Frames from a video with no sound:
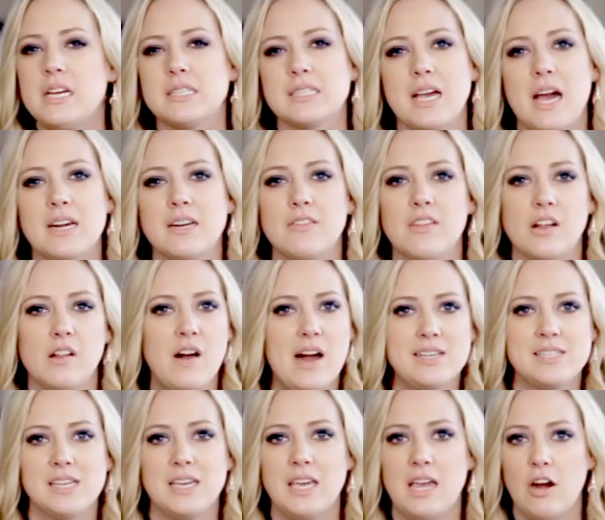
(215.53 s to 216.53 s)
It's kind of the
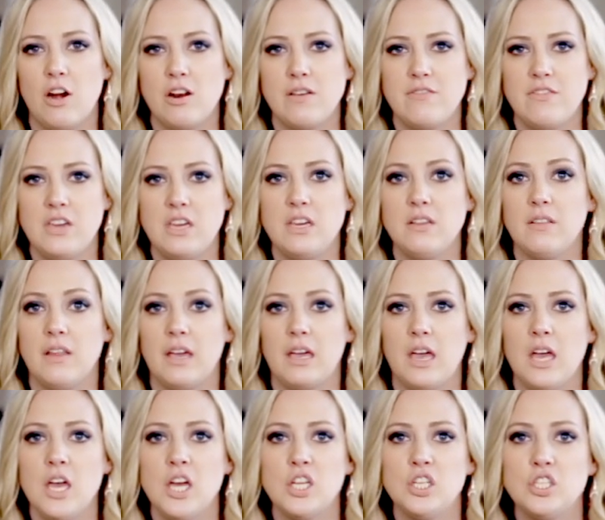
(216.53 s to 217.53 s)
classic Gary Vee, like,
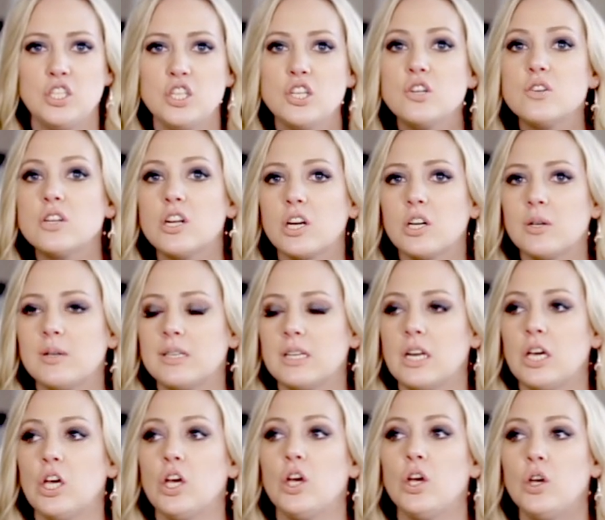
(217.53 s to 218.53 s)
do you know anyone
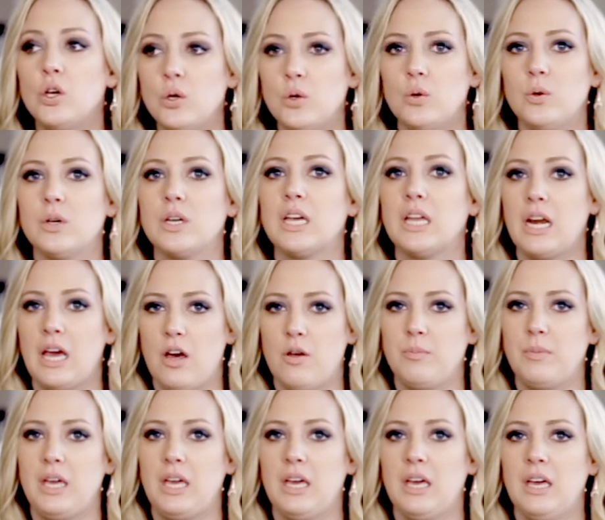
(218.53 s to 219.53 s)
who can
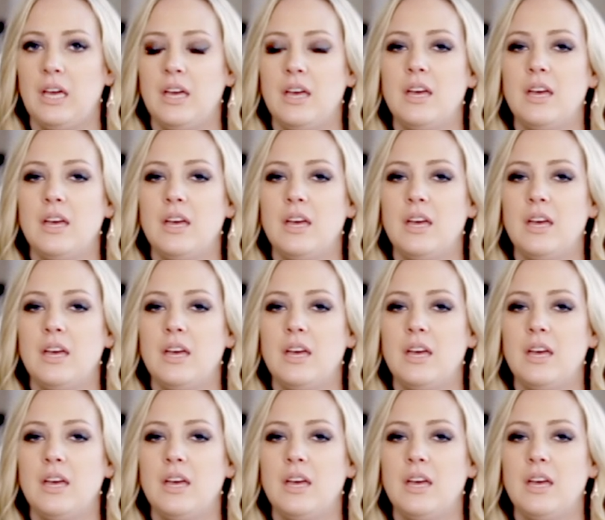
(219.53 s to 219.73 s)
help me?